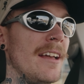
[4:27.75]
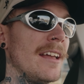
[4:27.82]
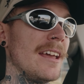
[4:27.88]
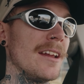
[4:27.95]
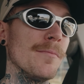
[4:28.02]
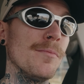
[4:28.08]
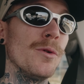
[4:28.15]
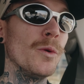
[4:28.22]

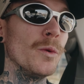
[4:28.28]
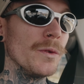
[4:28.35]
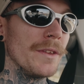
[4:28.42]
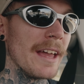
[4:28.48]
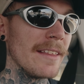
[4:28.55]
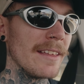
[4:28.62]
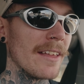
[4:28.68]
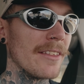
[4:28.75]
Hit a pool
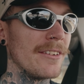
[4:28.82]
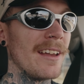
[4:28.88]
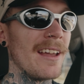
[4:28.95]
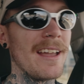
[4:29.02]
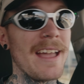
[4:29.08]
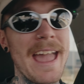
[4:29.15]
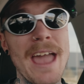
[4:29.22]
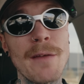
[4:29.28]
day the other
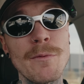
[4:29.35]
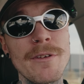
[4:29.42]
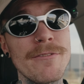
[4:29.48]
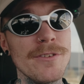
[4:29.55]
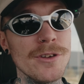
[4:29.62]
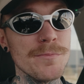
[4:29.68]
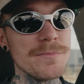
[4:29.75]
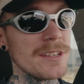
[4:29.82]
day, and we
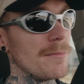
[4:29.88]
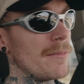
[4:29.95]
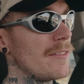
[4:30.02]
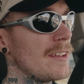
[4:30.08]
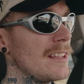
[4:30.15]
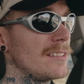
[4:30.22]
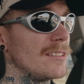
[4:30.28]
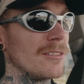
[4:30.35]
filmed some of
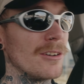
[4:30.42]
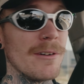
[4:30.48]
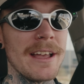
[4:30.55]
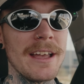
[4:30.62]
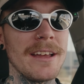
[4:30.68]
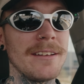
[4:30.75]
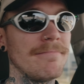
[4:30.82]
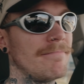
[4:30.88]
it, so go
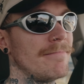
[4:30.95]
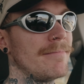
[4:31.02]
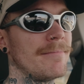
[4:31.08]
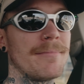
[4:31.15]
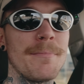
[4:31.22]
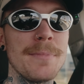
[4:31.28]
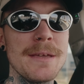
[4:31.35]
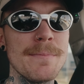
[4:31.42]
ahead,
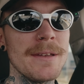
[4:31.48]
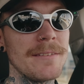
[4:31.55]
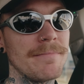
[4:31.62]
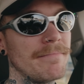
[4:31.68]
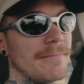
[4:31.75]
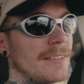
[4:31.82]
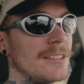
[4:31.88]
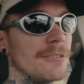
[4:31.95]
peep it,
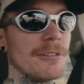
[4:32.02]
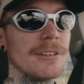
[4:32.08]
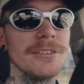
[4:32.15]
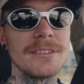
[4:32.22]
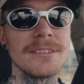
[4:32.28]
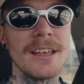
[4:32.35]
see what it looks